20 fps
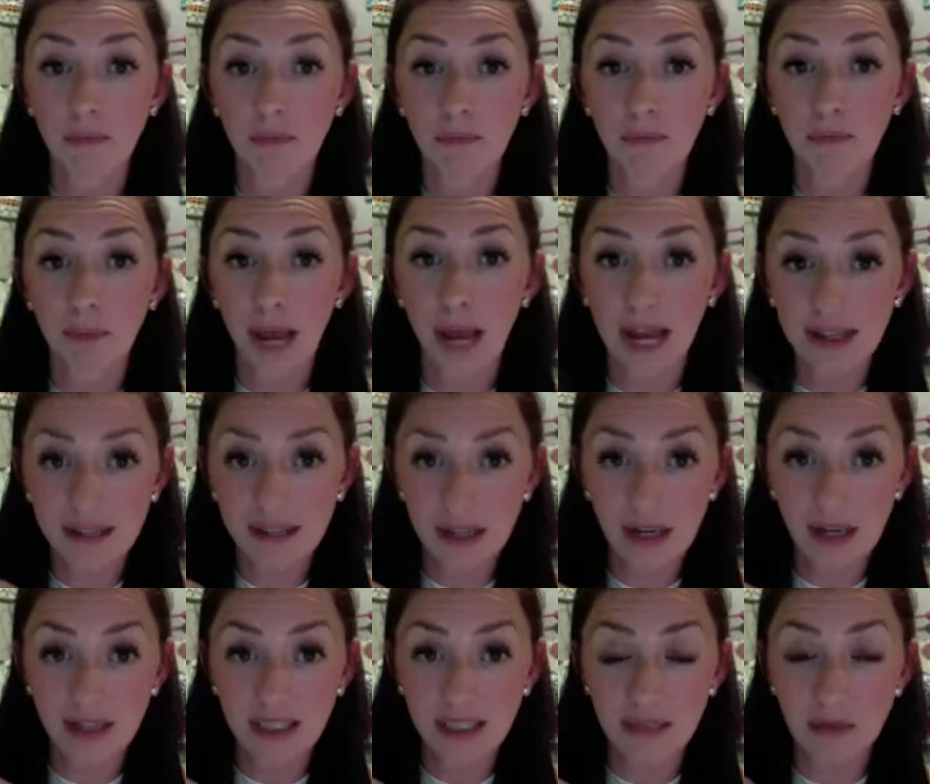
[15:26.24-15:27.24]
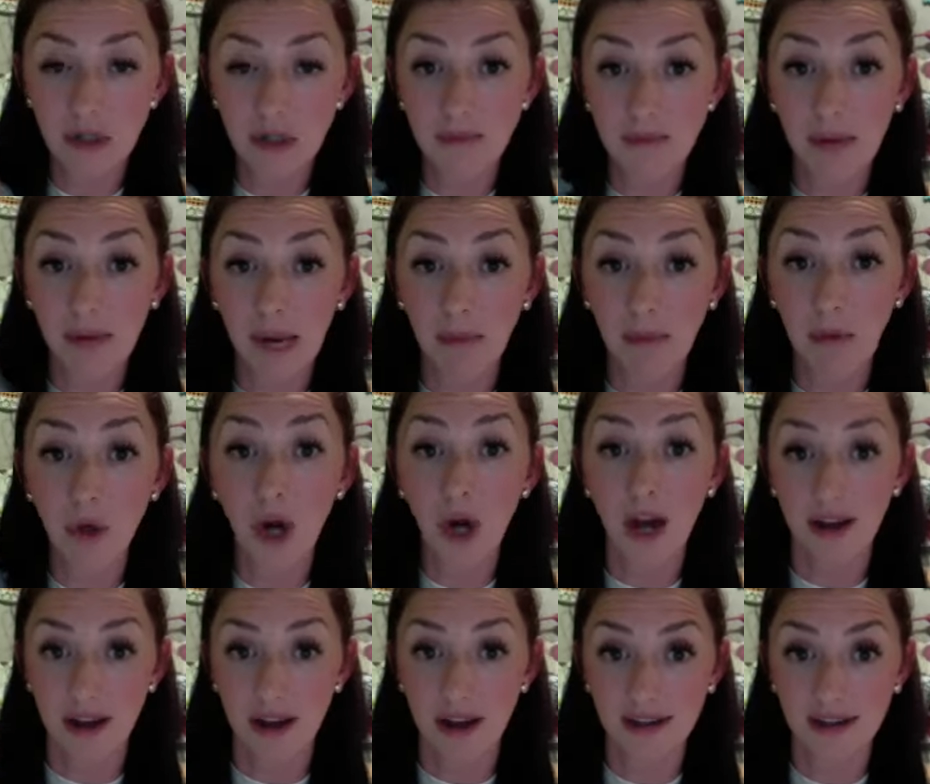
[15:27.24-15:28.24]
past customers by
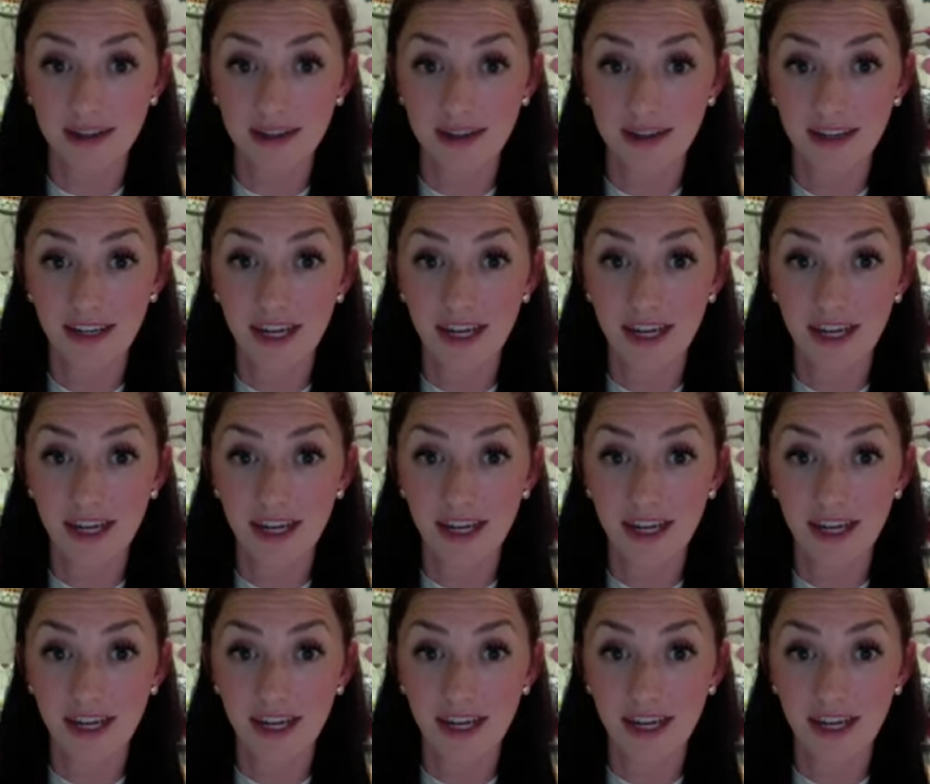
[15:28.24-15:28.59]
product.